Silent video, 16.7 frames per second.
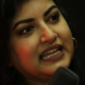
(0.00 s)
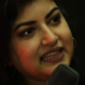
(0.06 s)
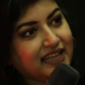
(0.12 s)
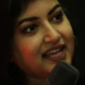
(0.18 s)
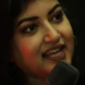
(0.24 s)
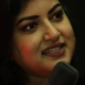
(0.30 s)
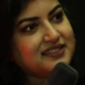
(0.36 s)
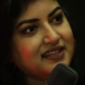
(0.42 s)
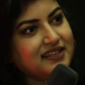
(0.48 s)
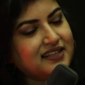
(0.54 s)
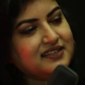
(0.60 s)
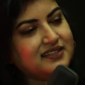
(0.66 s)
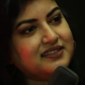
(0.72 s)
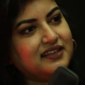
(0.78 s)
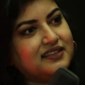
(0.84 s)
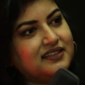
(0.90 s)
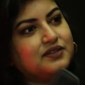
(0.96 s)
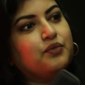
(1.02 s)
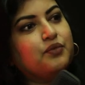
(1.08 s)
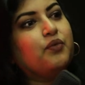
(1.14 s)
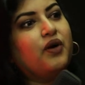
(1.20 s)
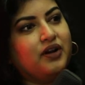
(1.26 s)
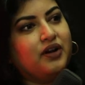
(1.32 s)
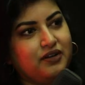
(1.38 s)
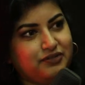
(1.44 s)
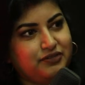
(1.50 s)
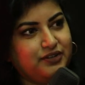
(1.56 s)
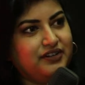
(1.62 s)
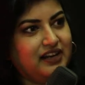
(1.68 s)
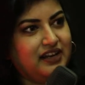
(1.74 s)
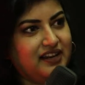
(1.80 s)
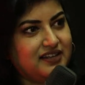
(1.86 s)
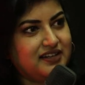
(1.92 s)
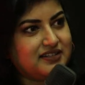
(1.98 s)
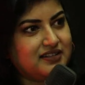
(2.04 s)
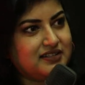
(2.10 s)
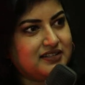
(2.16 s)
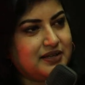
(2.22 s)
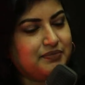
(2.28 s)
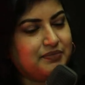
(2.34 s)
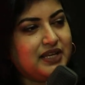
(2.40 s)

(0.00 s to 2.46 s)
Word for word: that sense, it's a wonderful relationship.